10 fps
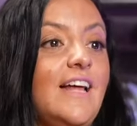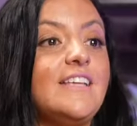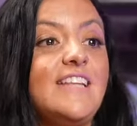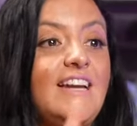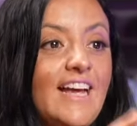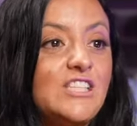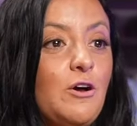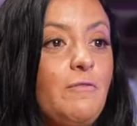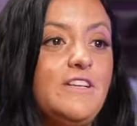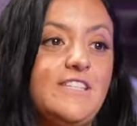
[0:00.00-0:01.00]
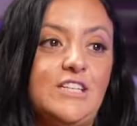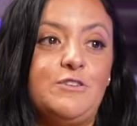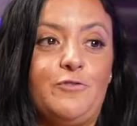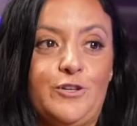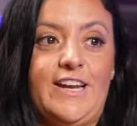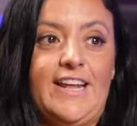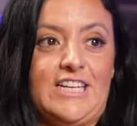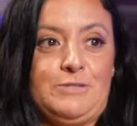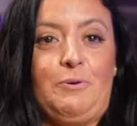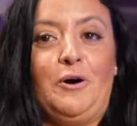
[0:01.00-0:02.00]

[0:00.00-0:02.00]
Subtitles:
Yeah. That's the next conversation for the next